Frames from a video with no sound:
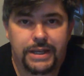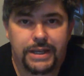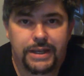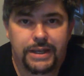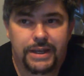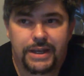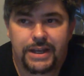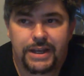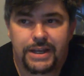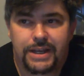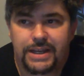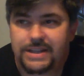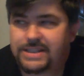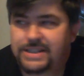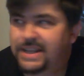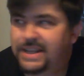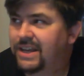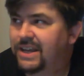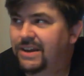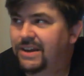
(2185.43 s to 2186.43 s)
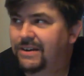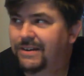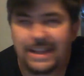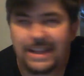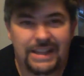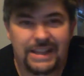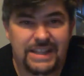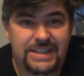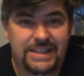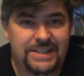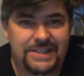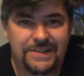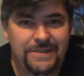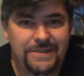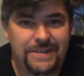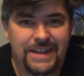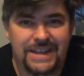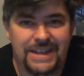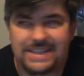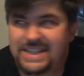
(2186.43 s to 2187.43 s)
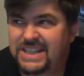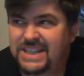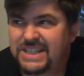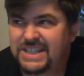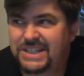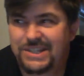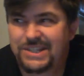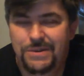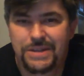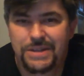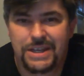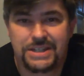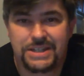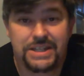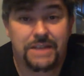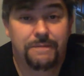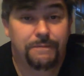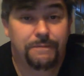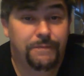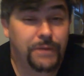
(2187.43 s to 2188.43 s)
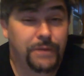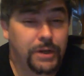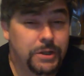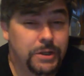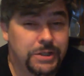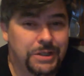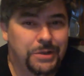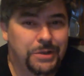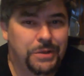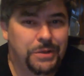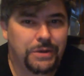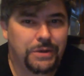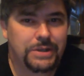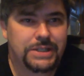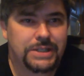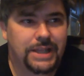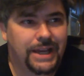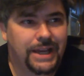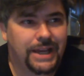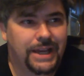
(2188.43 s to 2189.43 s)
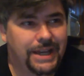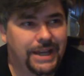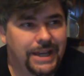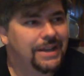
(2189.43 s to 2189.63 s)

And he's like, all right, let's do this. Let's do this. And at first, Luther is like,